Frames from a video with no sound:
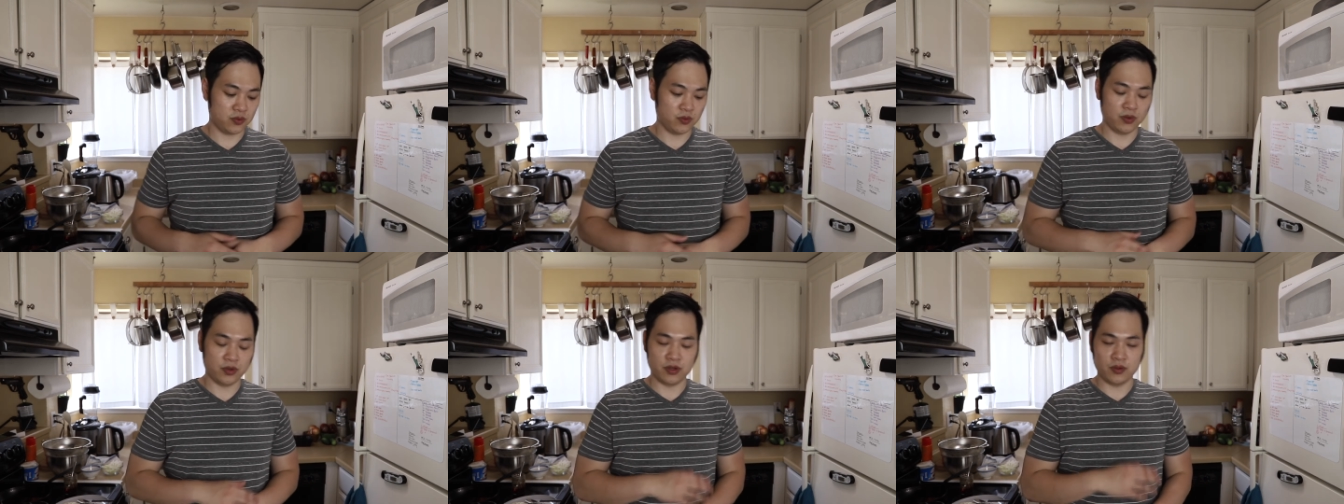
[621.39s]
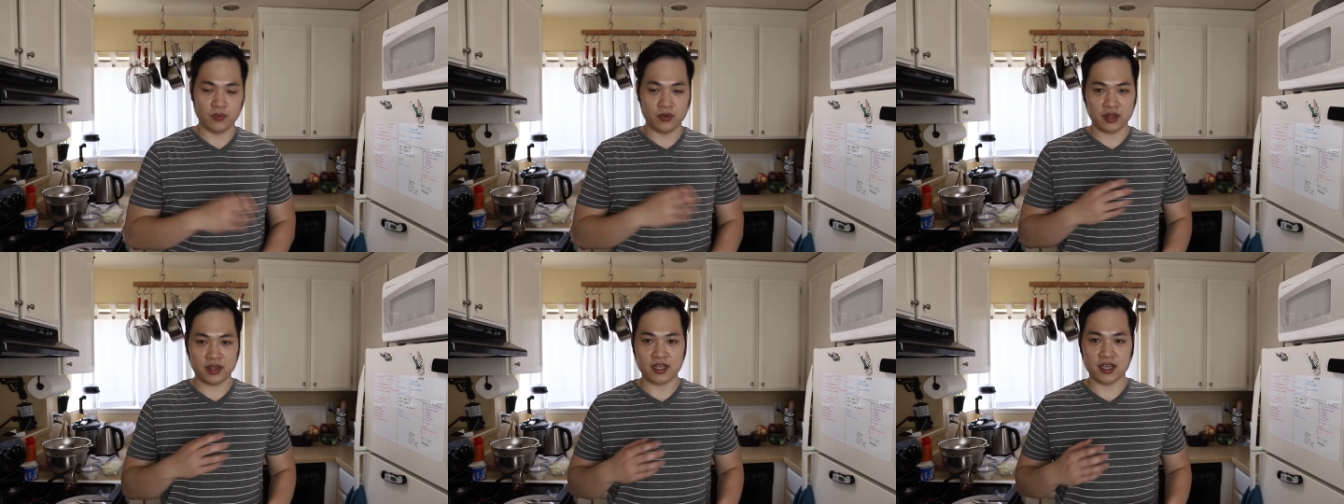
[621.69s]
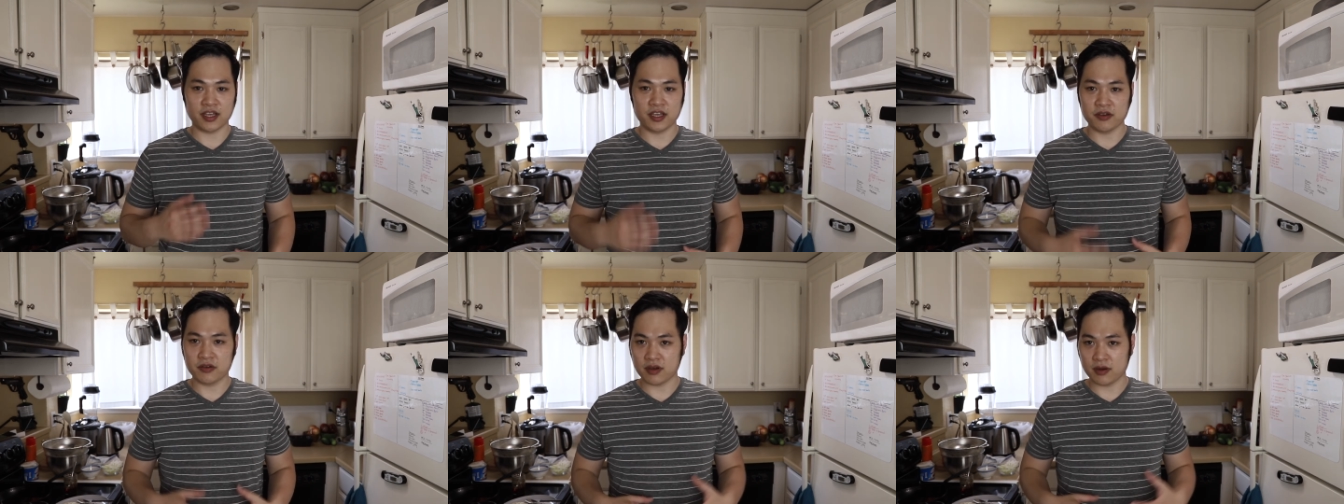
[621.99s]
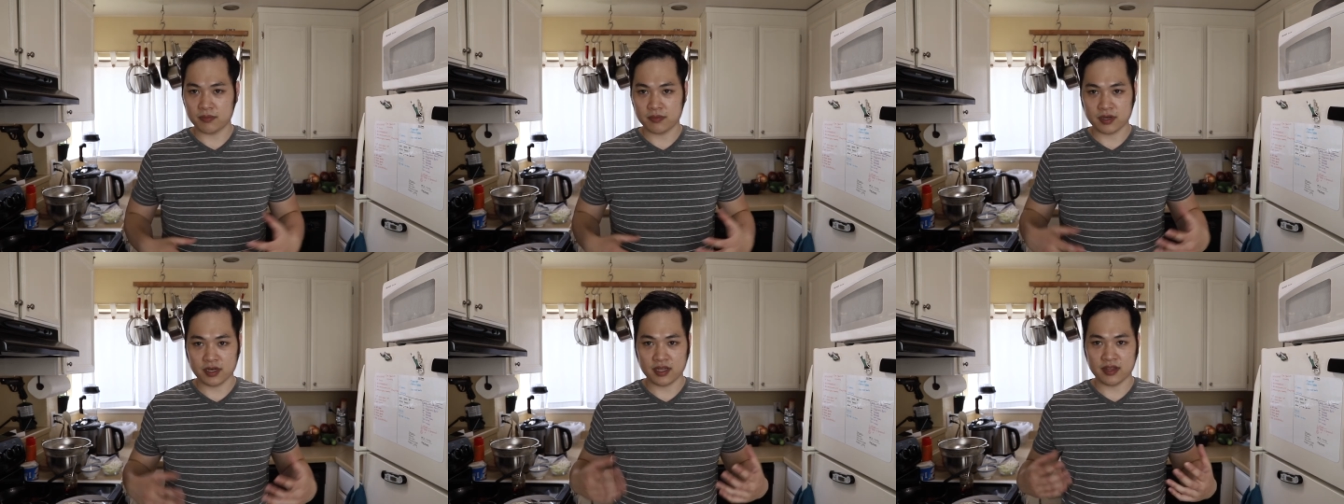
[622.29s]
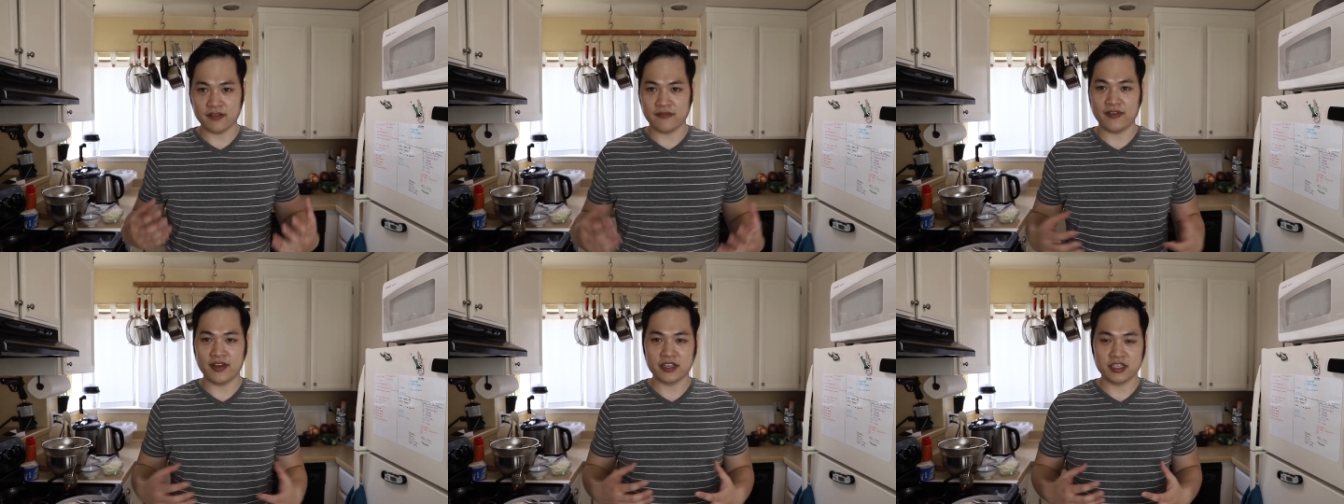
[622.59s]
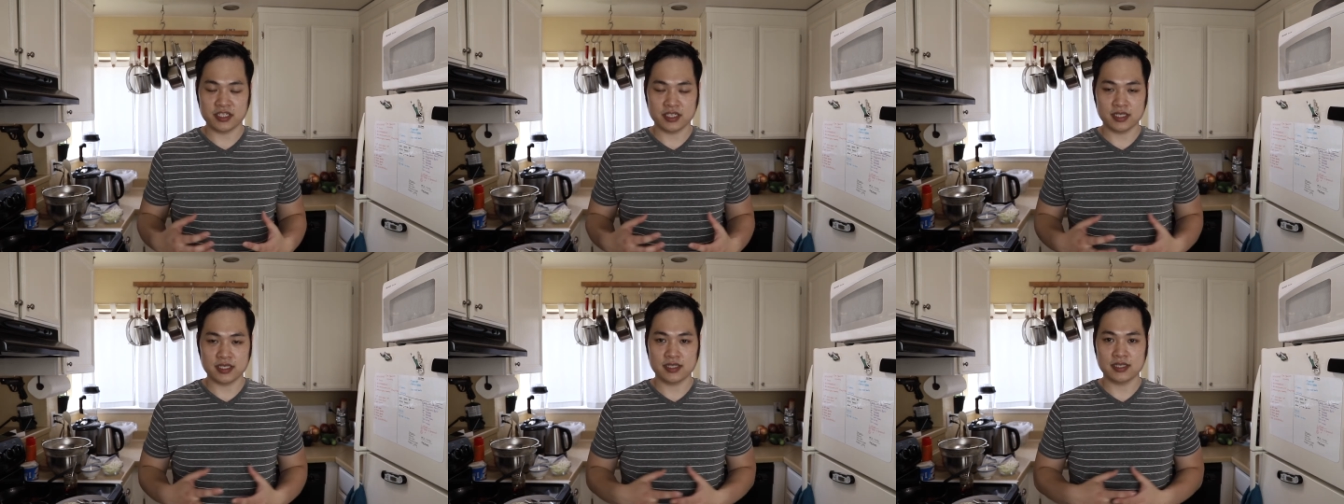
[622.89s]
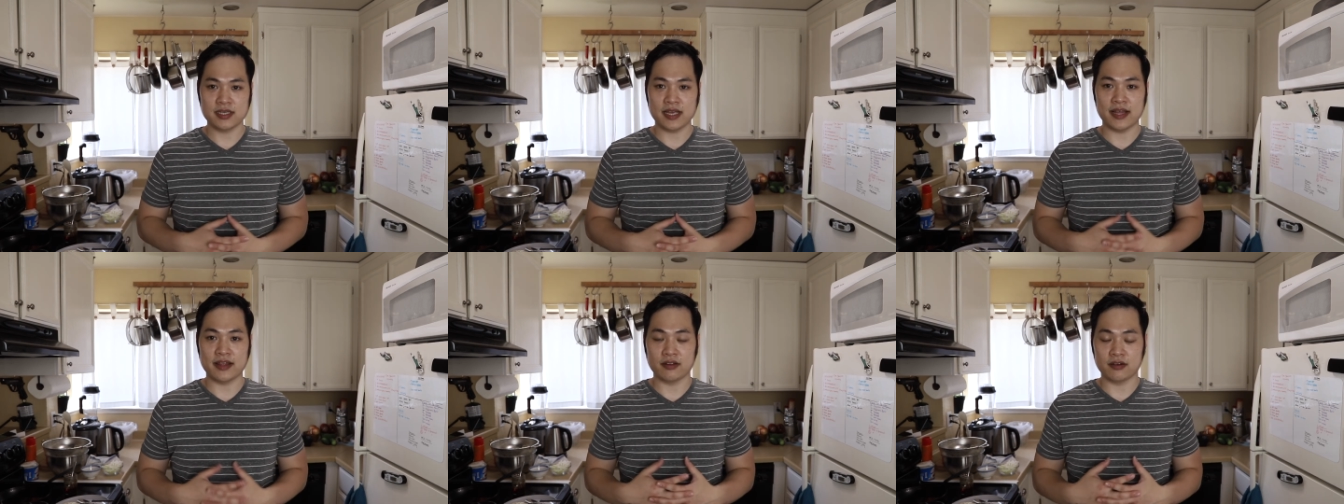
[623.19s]
when with the cucumber and the
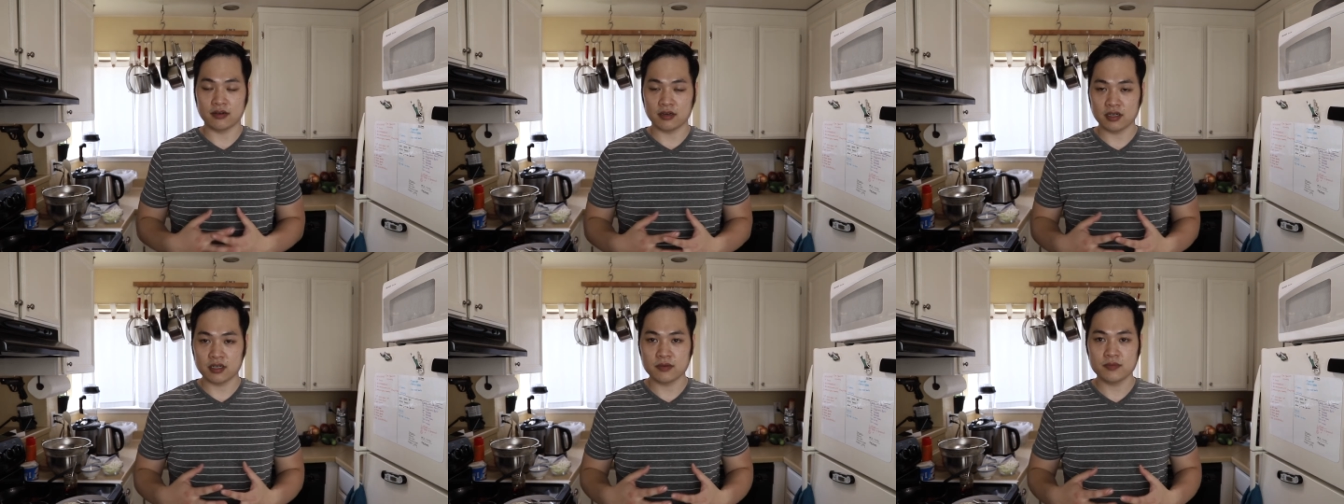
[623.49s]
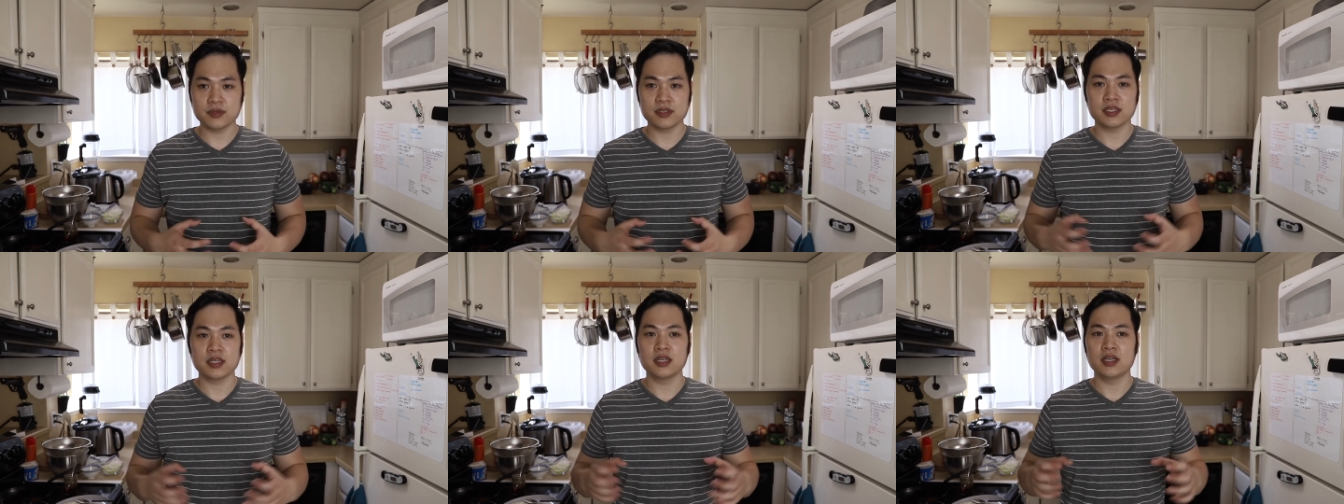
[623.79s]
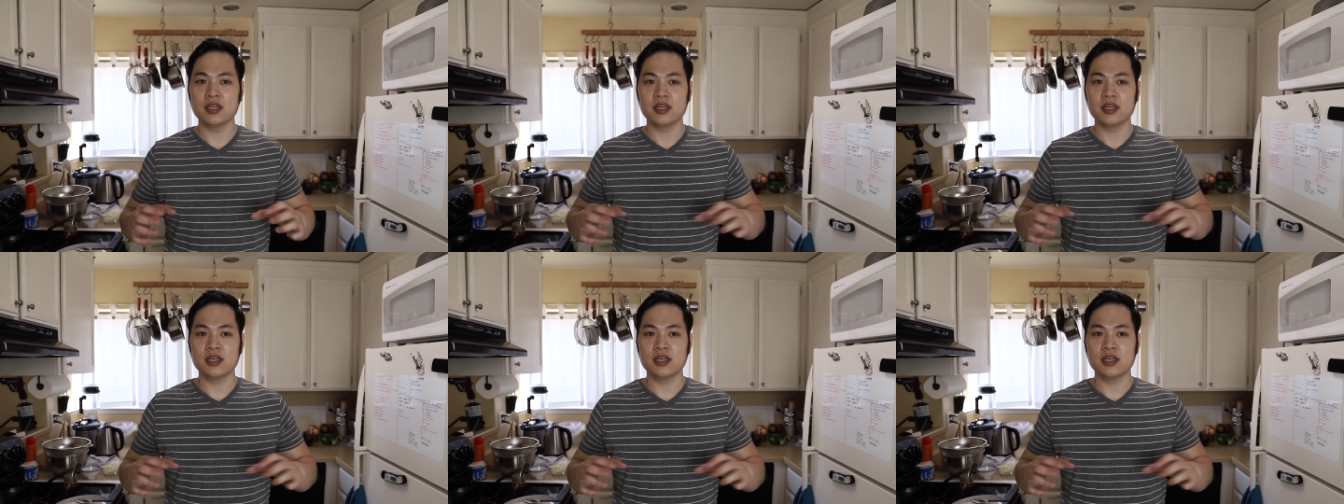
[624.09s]
veggies and the herbs.